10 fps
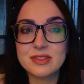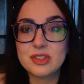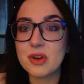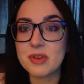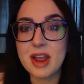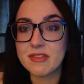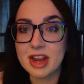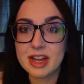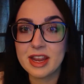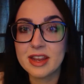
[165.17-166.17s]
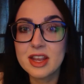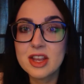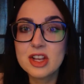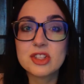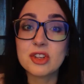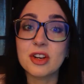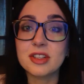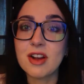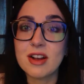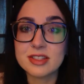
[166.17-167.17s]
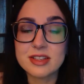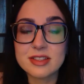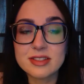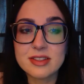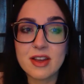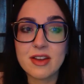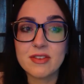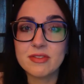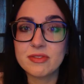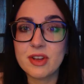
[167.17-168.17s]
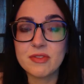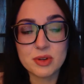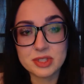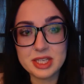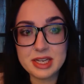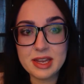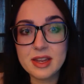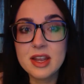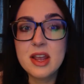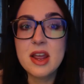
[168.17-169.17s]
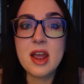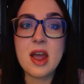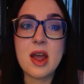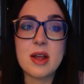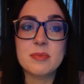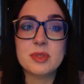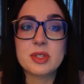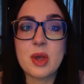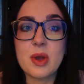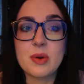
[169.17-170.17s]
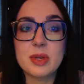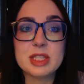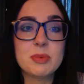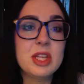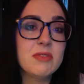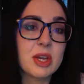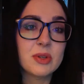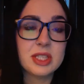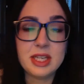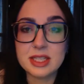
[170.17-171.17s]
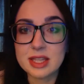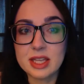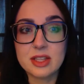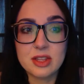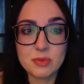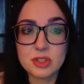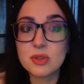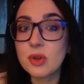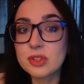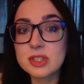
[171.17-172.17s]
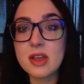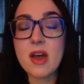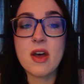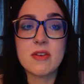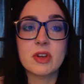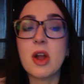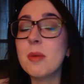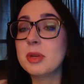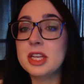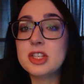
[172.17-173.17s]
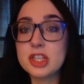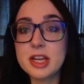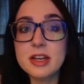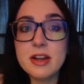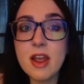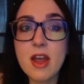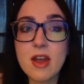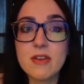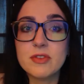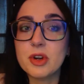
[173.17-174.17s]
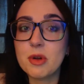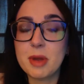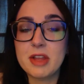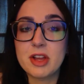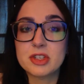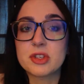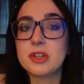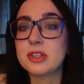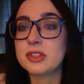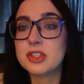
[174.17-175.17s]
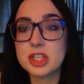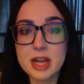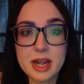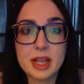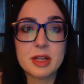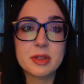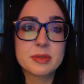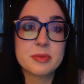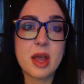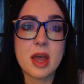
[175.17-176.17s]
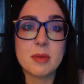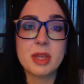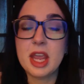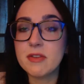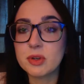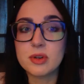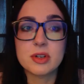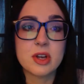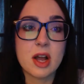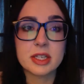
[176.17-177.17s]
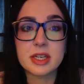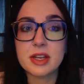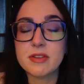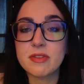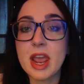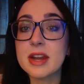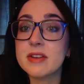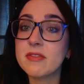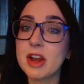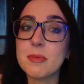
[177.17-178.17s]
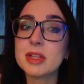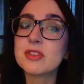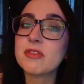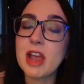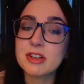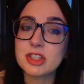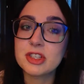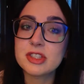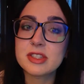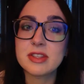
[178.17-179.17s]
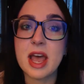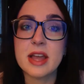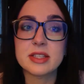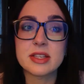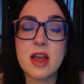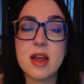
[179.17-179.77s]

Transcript: don't have any certain causes of OCD. So it's believed that OCD is likely the result of a combination of neurobiological, genetic, behavioral, cognitive, and environmental factors that